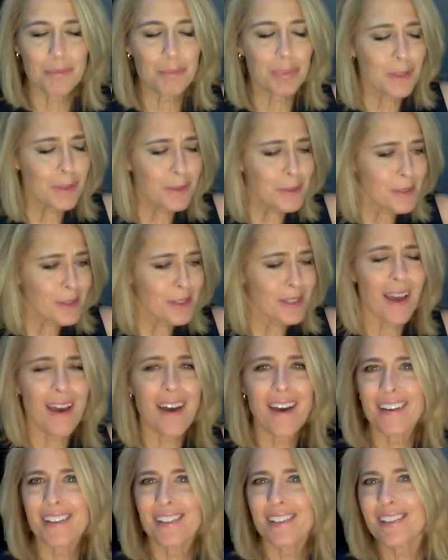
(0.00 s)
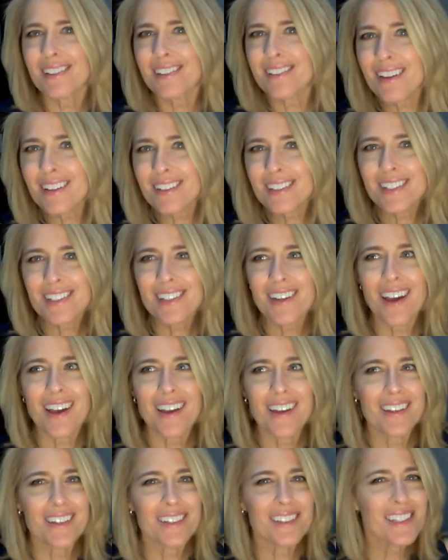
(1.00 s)
Blue skies,
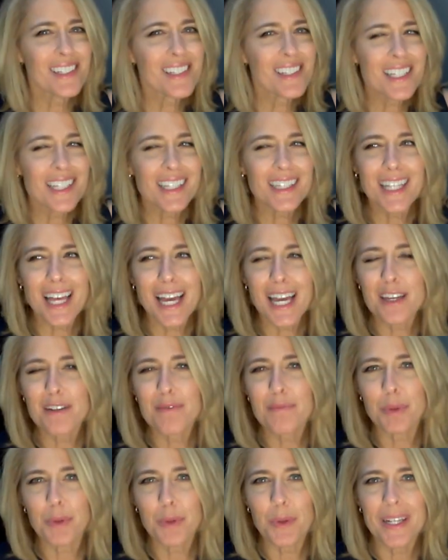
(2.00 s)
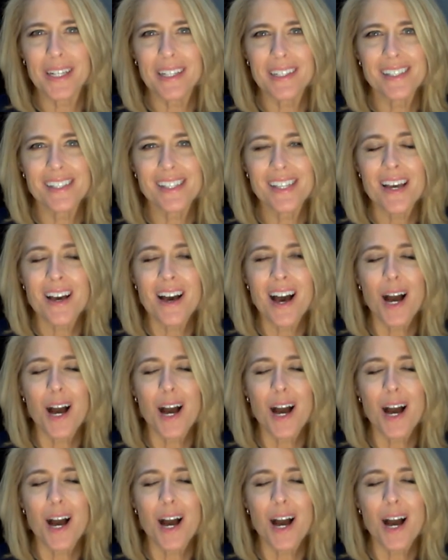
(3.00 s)
sunshine, just a light breeze.